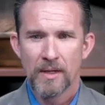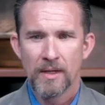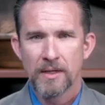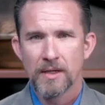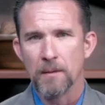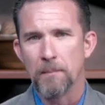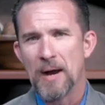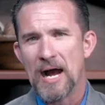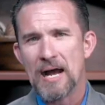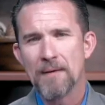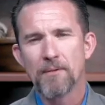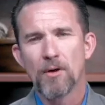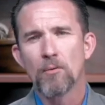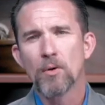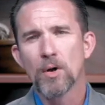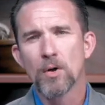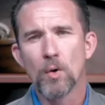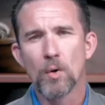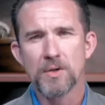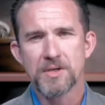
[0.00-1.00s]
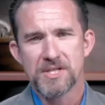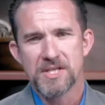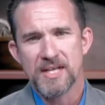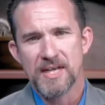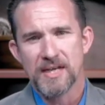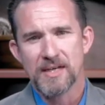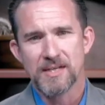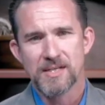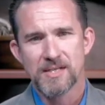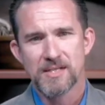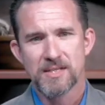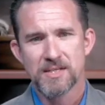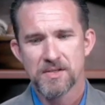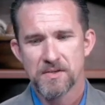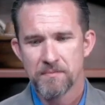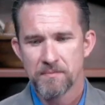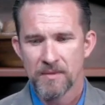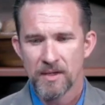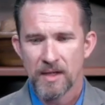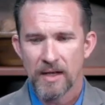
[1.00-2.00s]
The Bible records
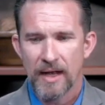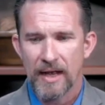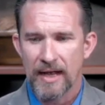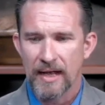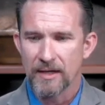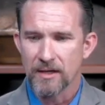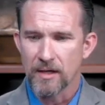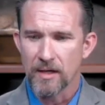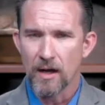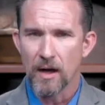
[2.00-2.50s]
this And